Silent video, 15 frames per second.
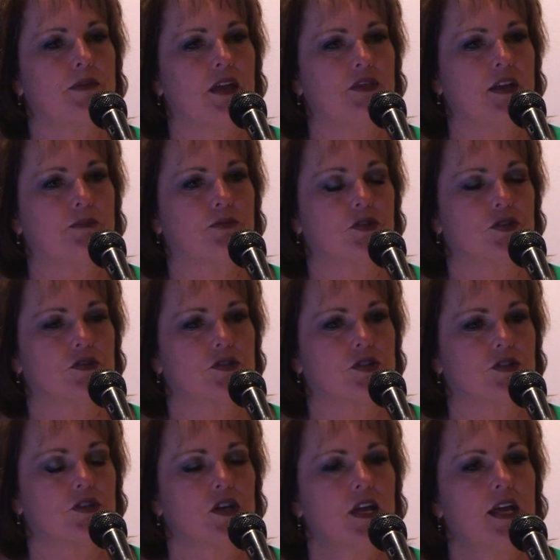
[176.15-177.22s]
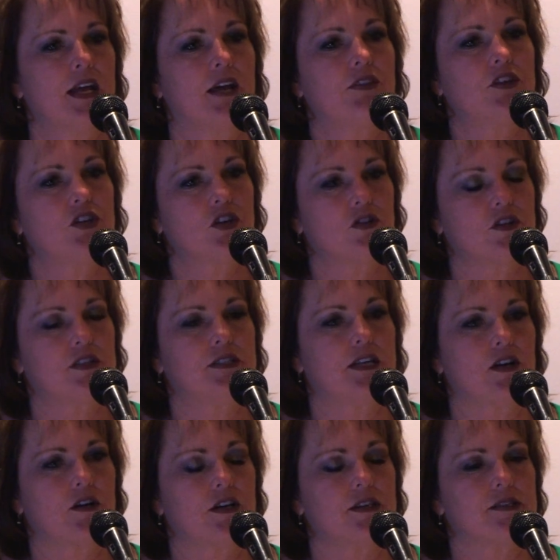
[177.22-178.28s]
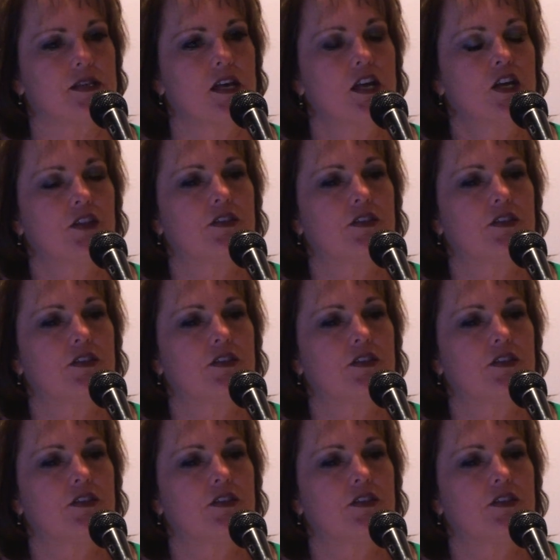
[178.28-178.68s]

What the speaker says: methane producer, and then you go to dairies.